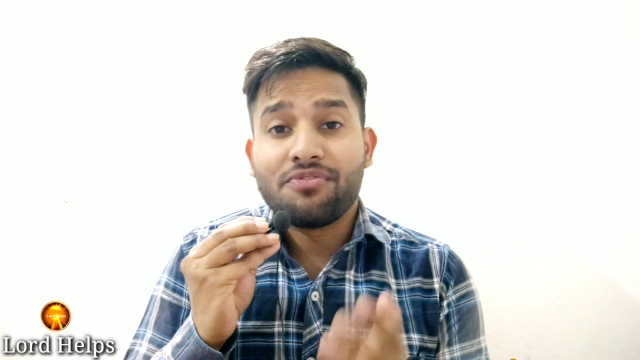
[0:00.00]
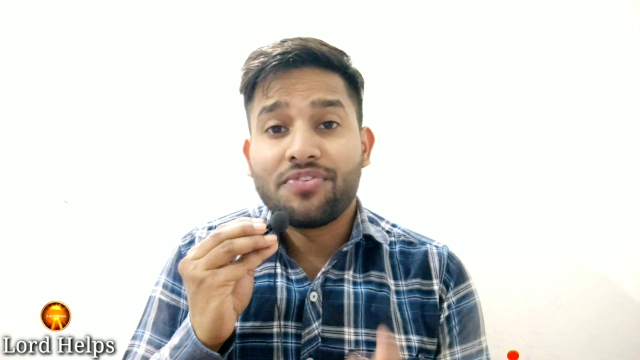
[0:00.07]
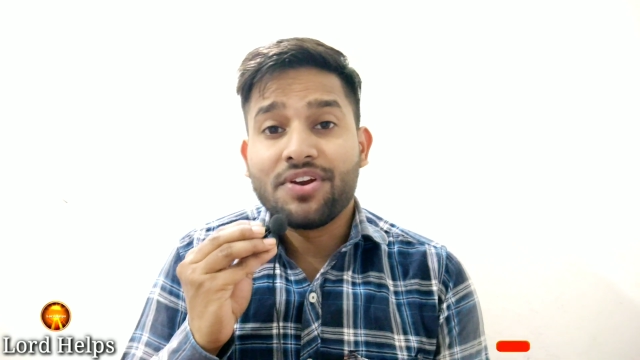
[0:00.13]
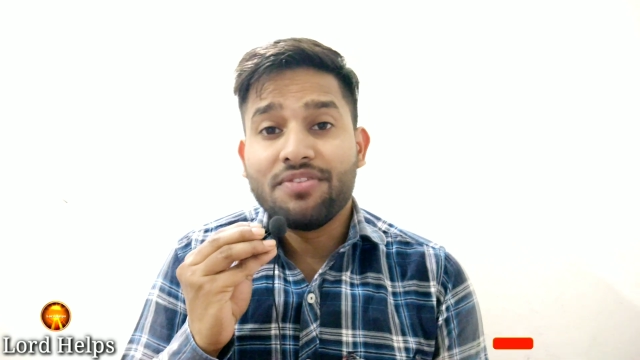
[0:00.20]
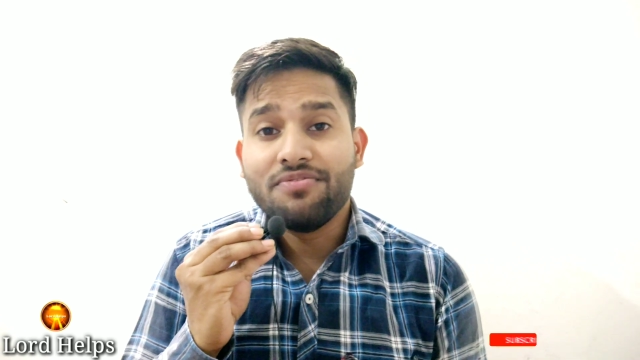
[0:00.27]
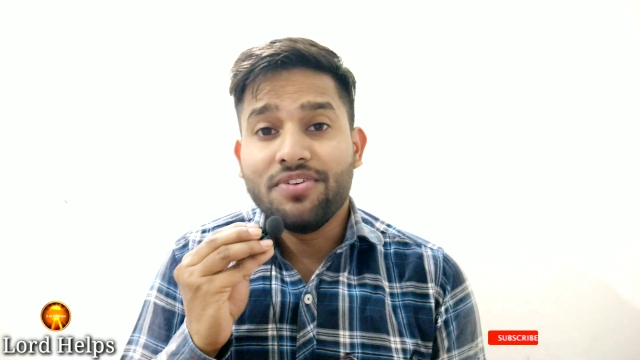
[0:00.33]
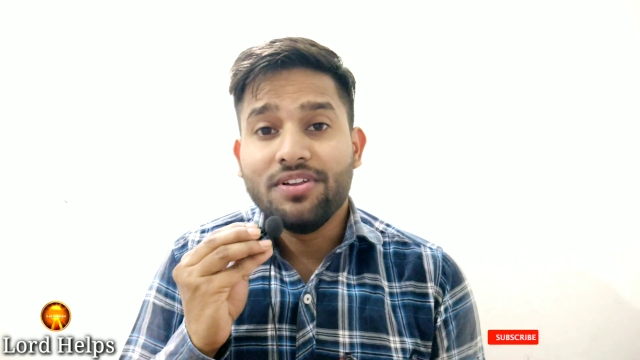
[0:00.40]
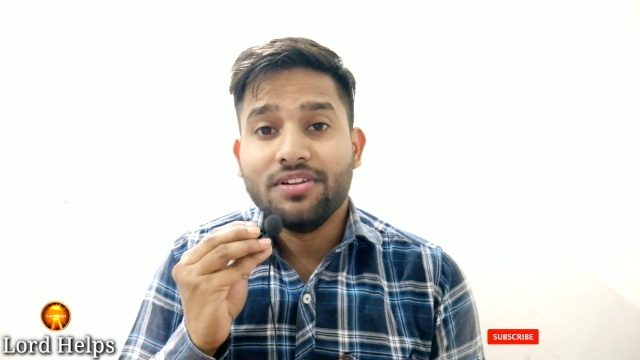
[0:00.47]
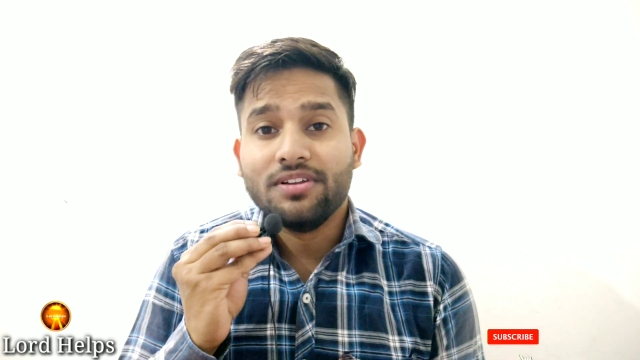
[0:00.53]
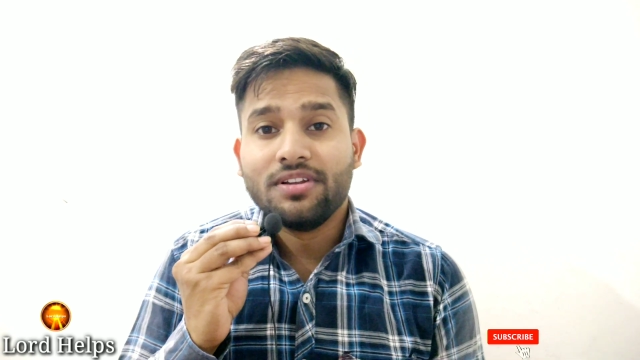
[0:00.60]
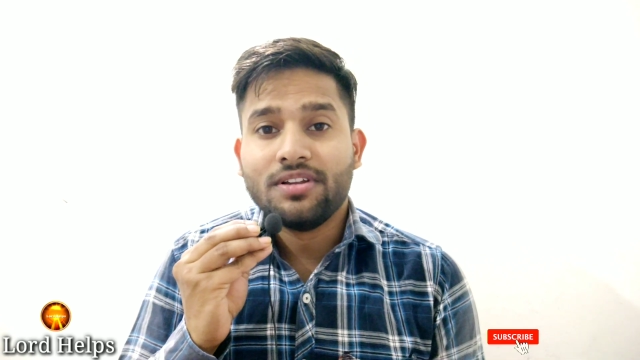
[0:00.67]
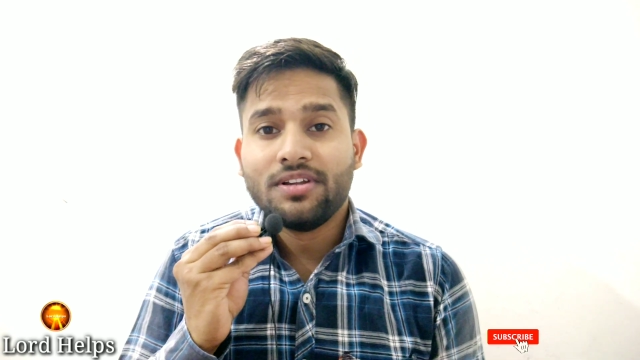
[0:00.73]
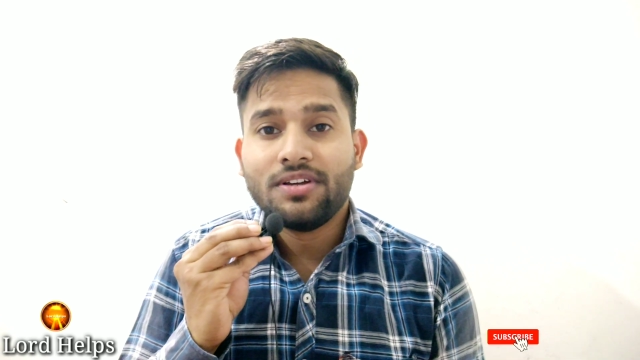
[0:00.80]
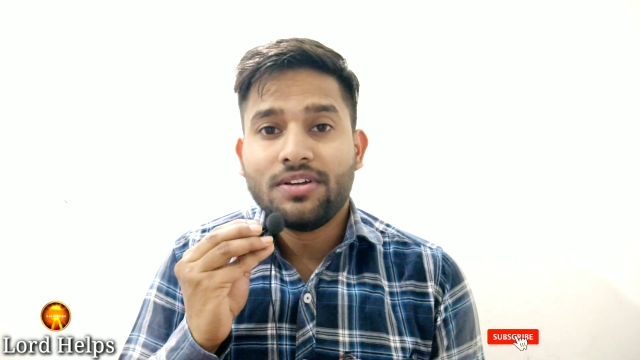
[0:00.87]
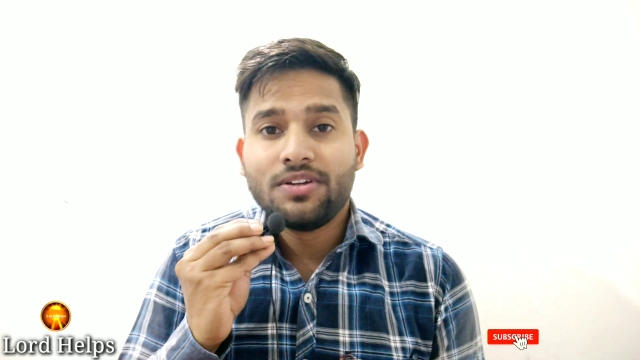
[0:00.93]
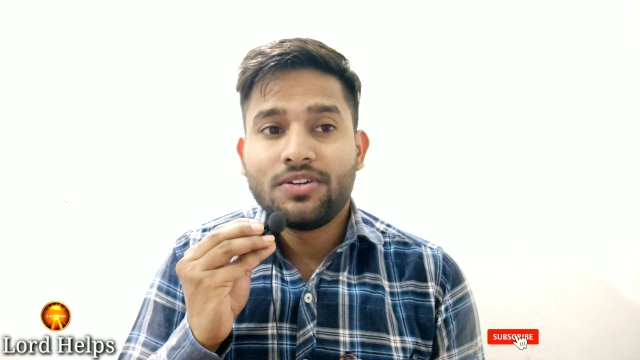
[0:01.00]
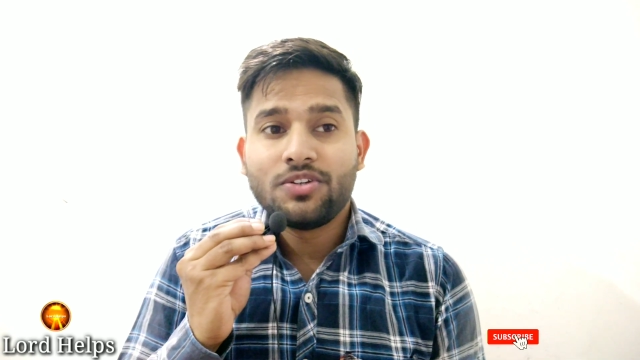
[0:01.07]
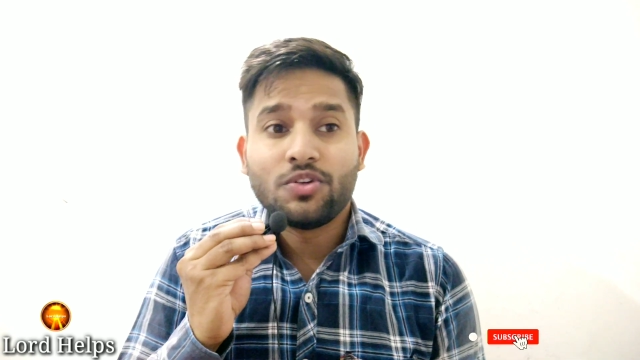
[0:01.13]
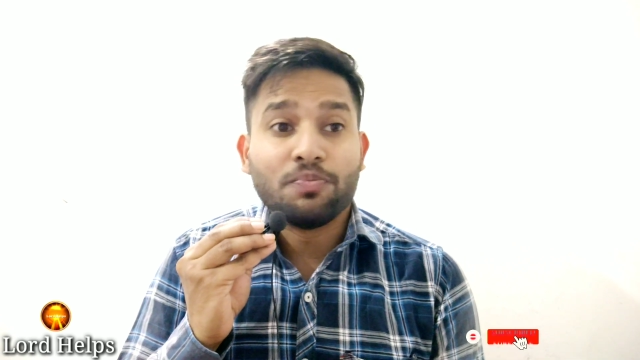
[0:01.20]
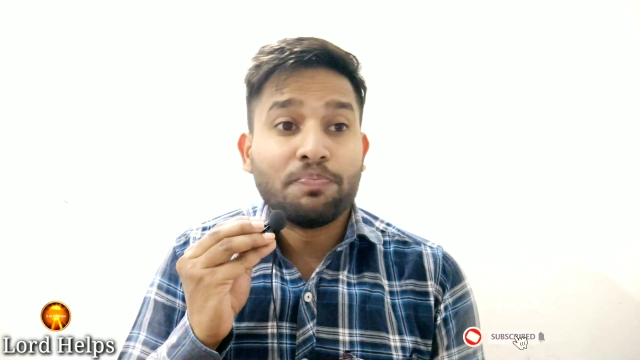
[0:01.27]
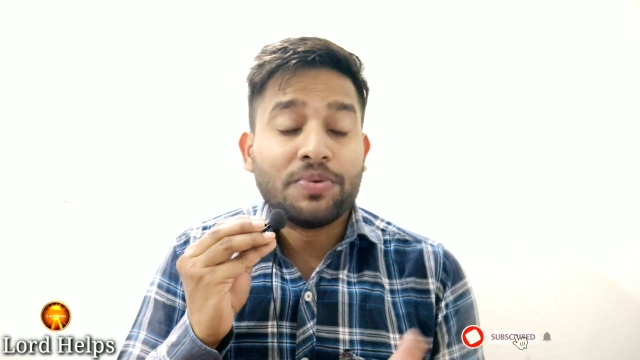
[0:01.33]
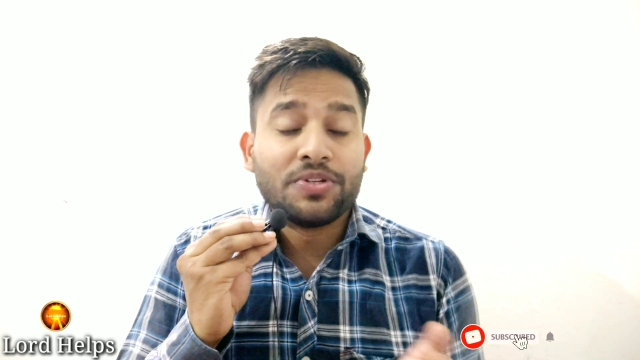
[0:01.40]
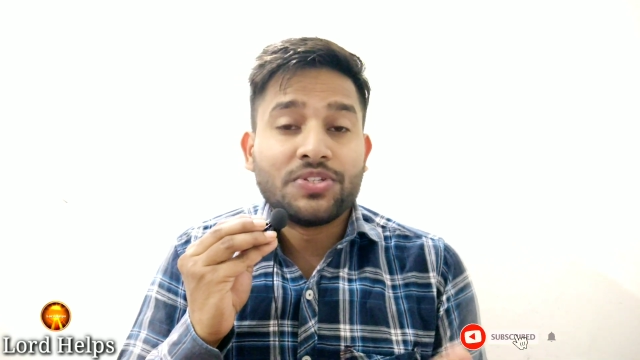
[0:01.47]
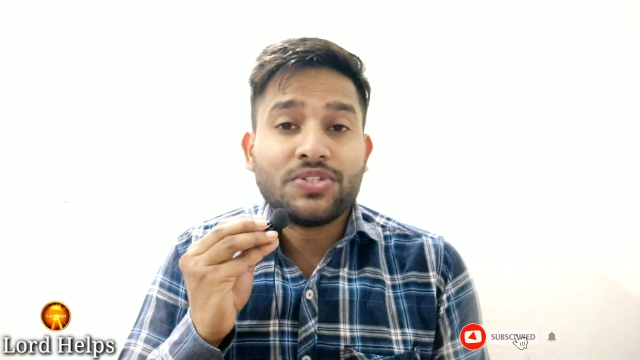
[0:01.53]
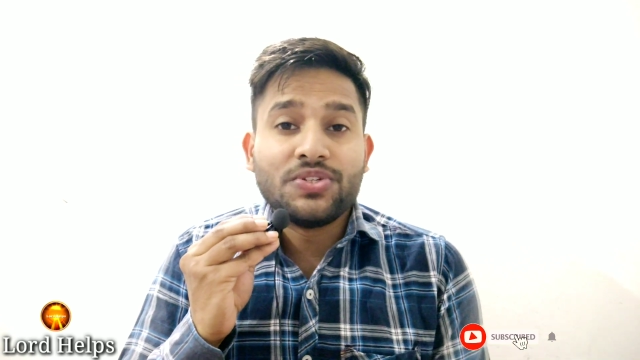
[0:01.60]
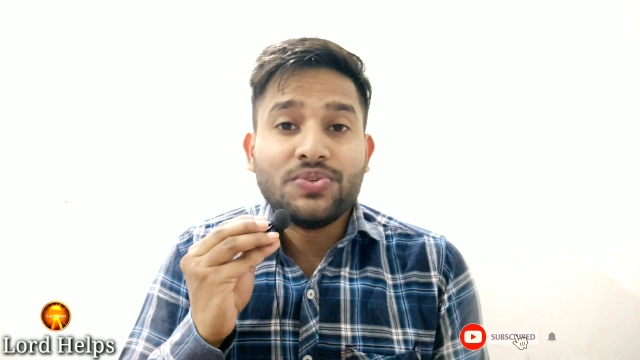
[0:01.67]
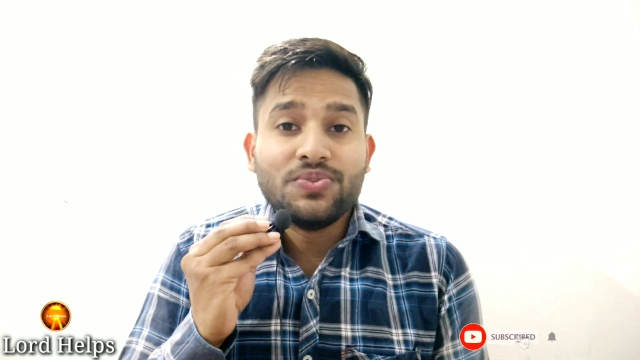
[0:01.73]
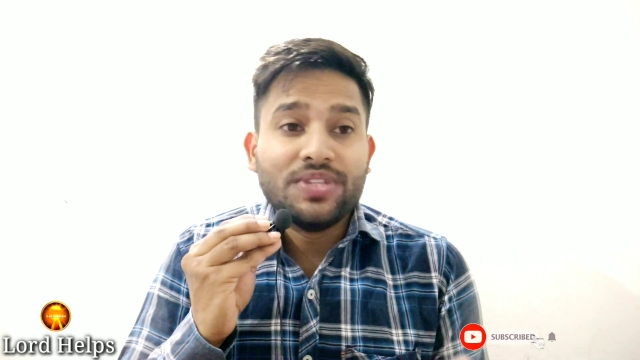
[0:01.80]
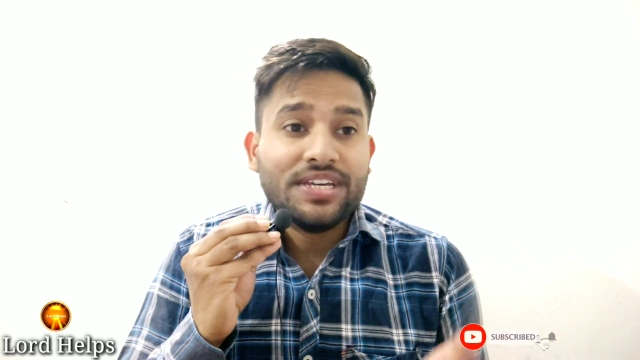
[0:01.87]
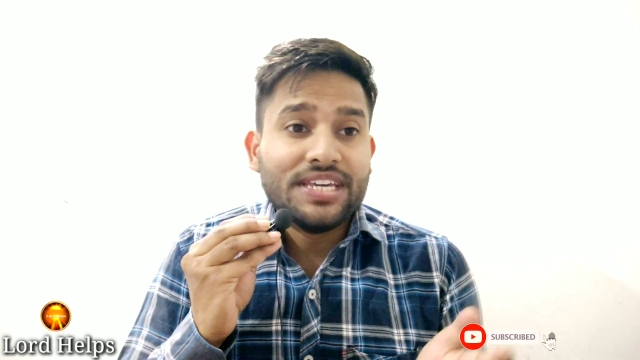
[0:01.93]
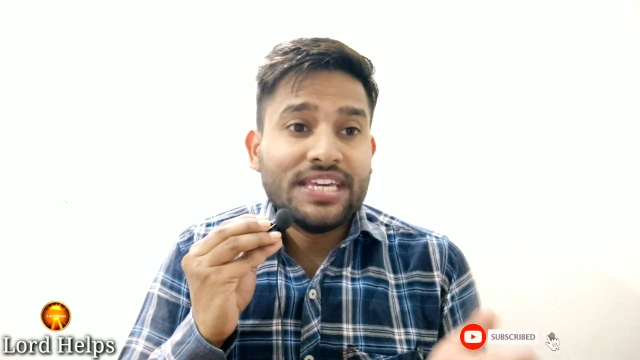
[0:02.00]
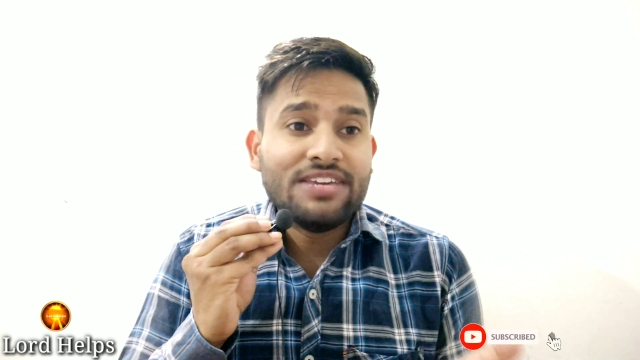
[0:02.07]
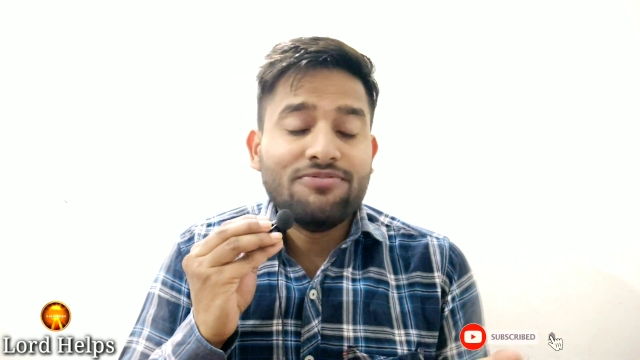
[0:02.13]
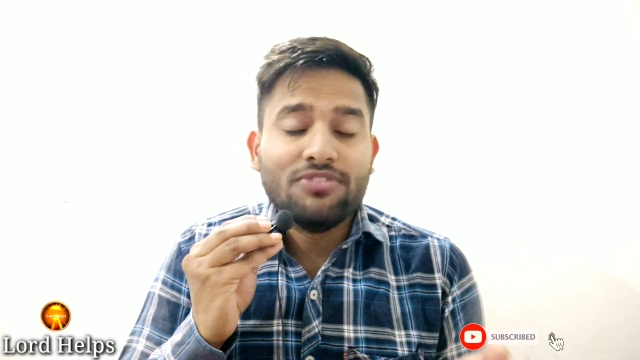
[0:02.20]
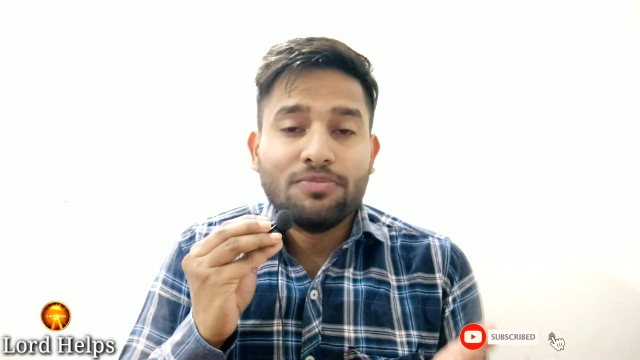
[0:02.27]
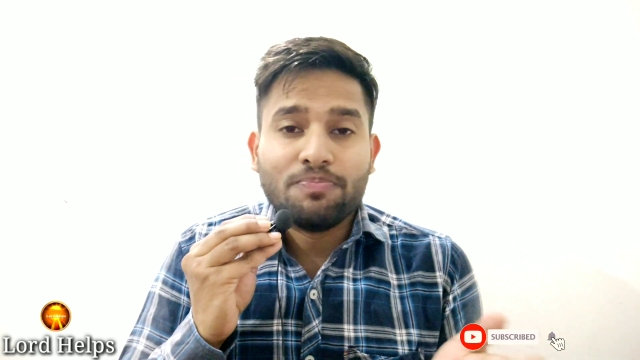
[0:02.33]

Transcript: our free will to pursue the